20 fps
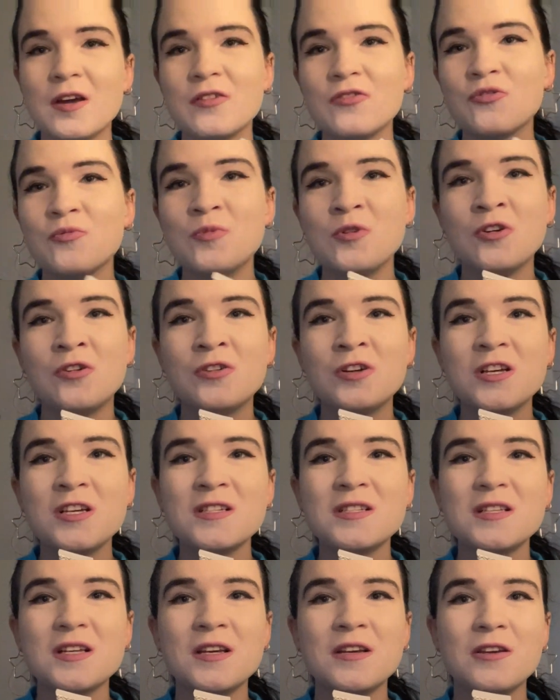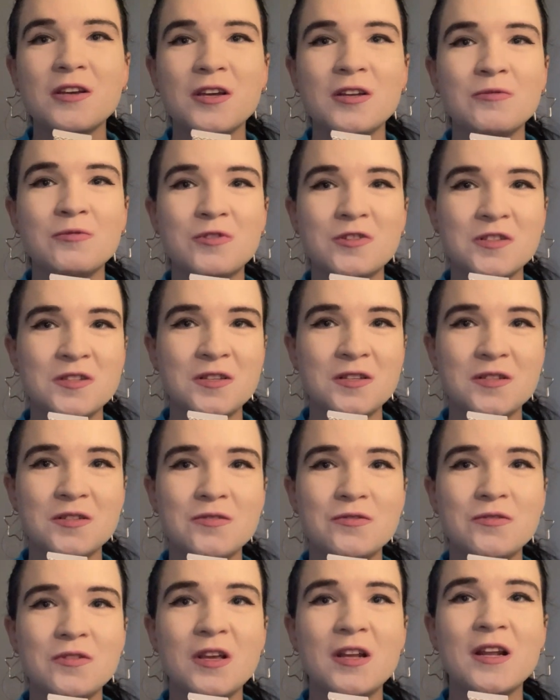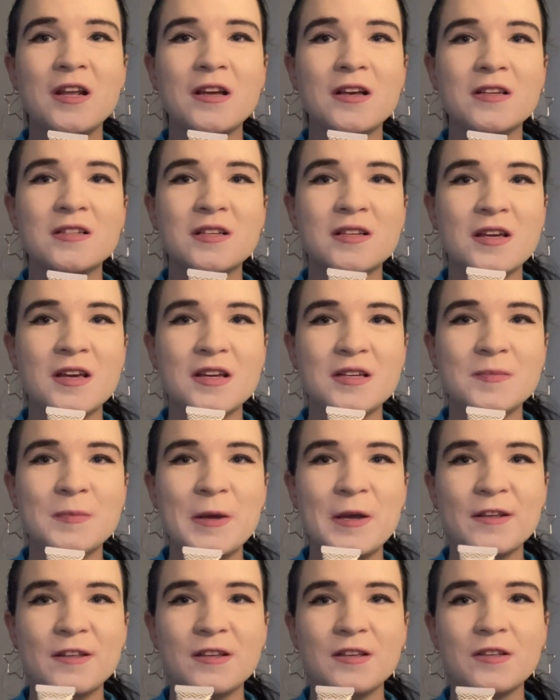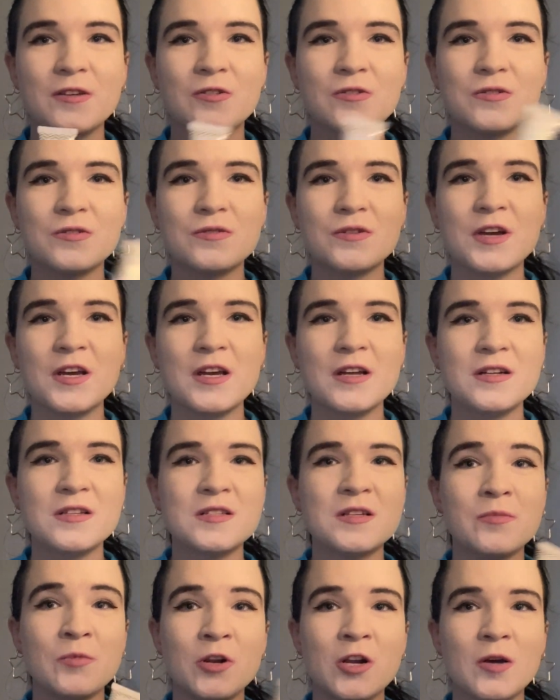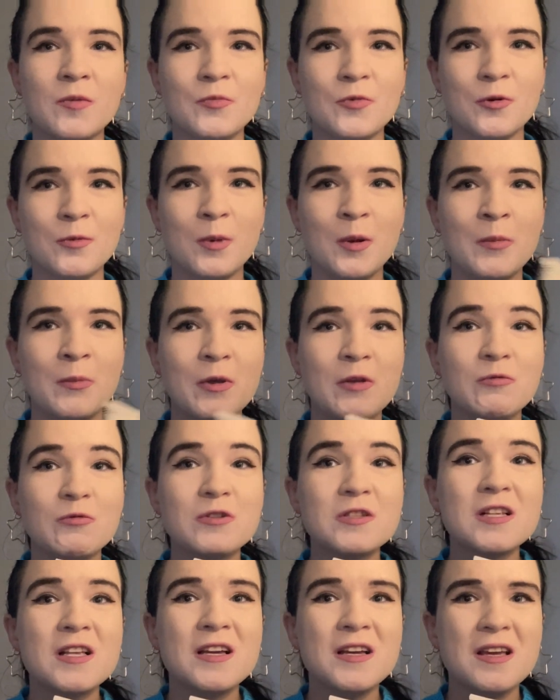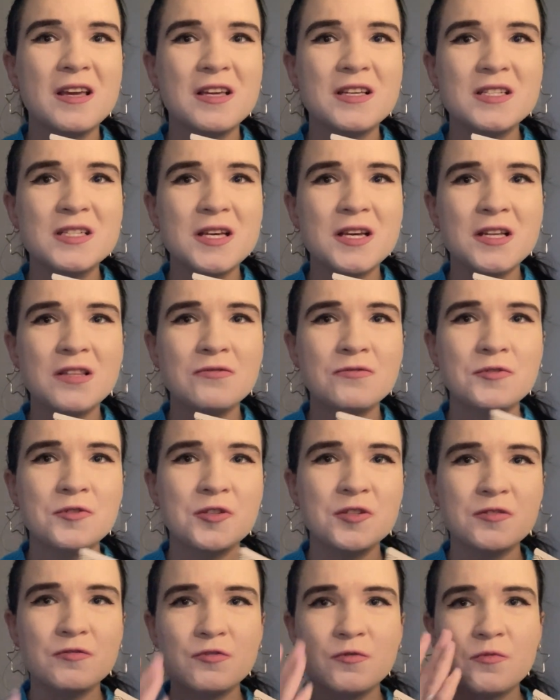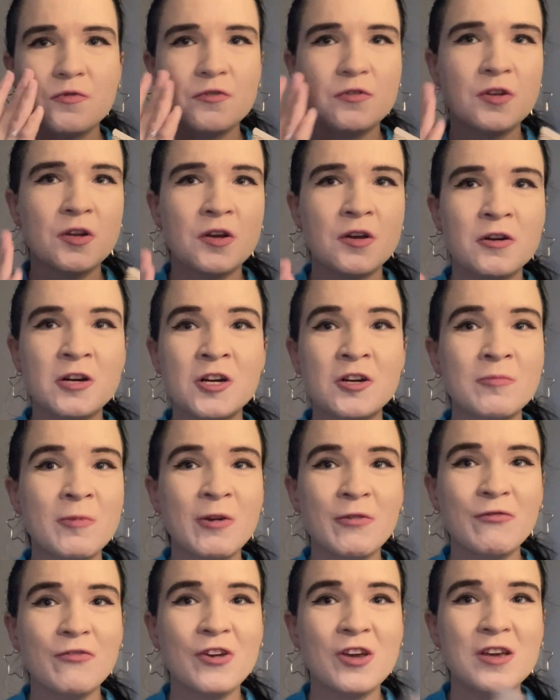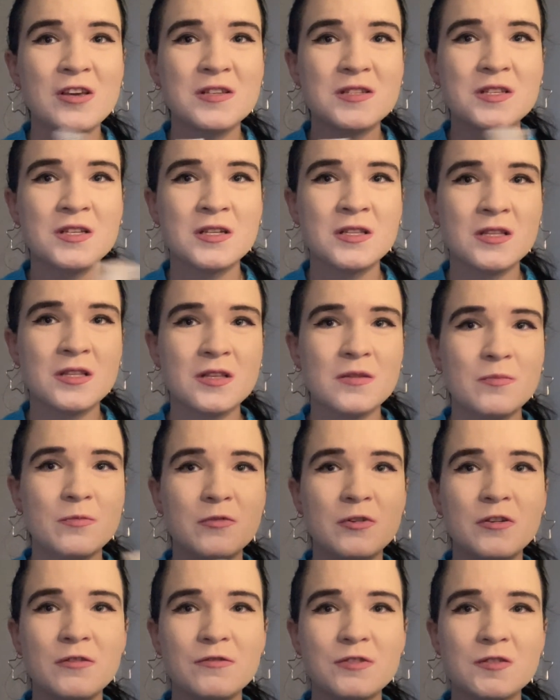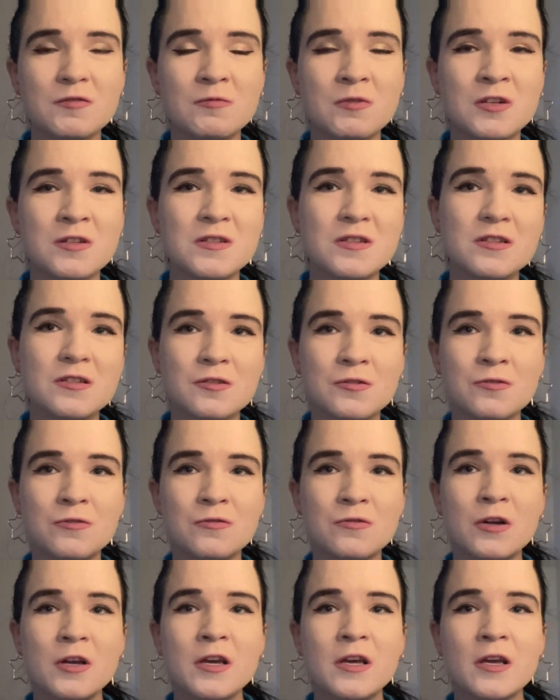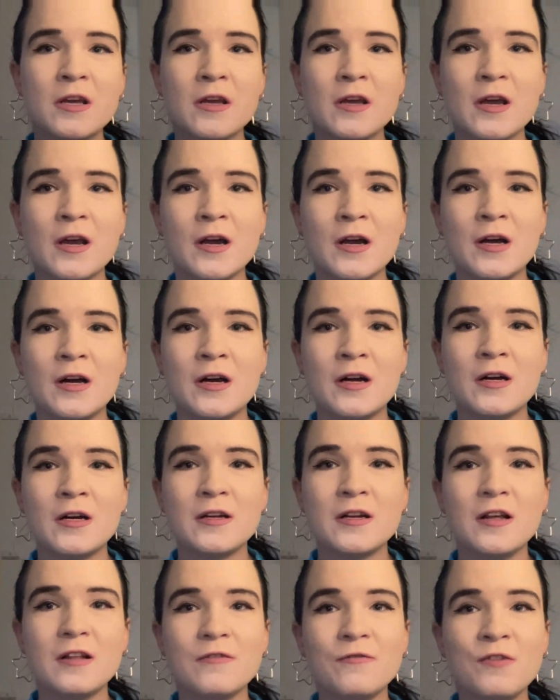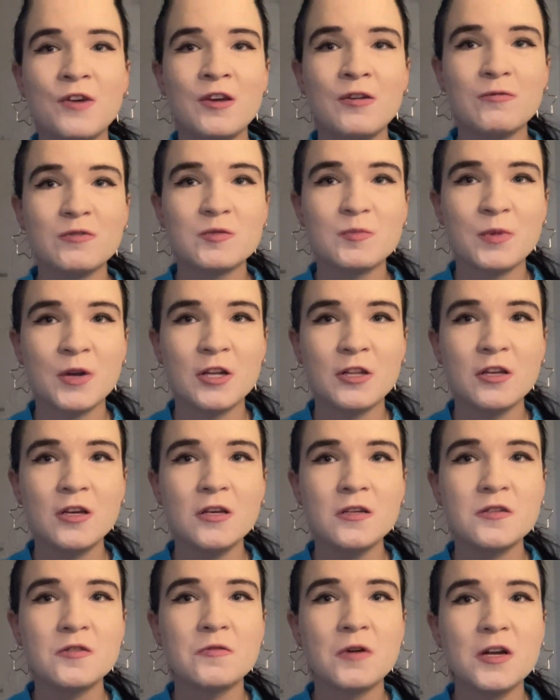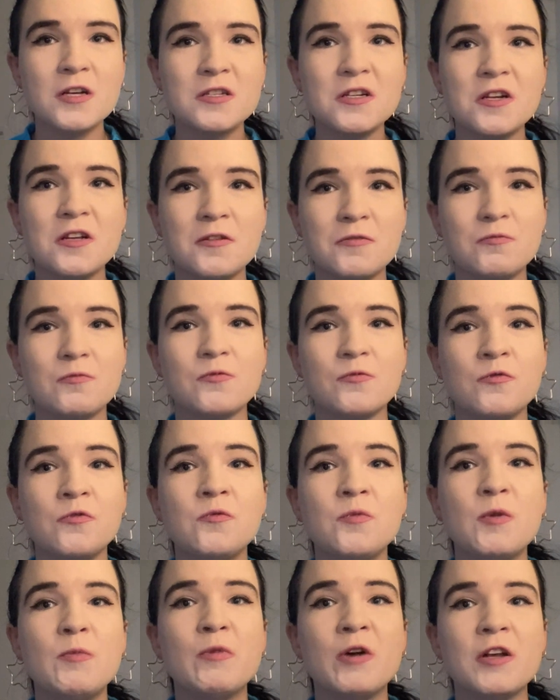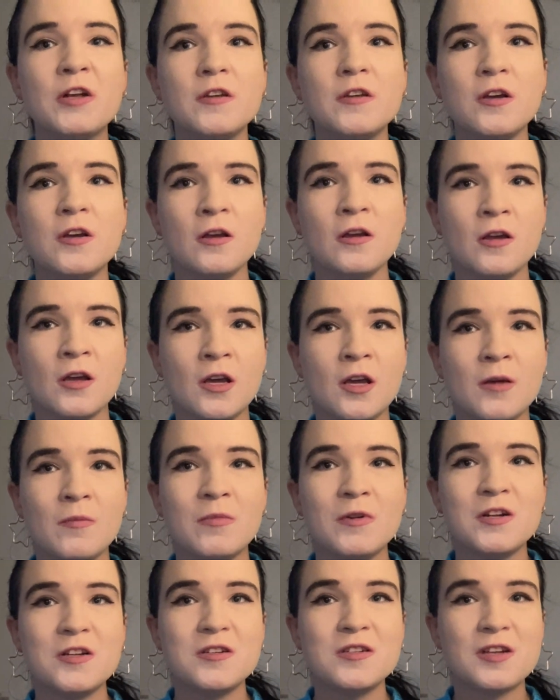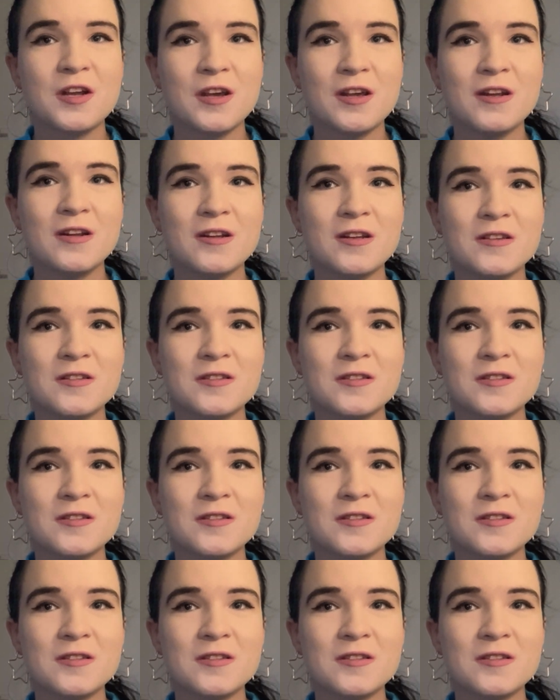to be honest, it wasn't as good as I expected. Also, I had similar problem. It was like easier to distribute around my face than the previous ones, so that thing was better. So actually it would be better, but the shade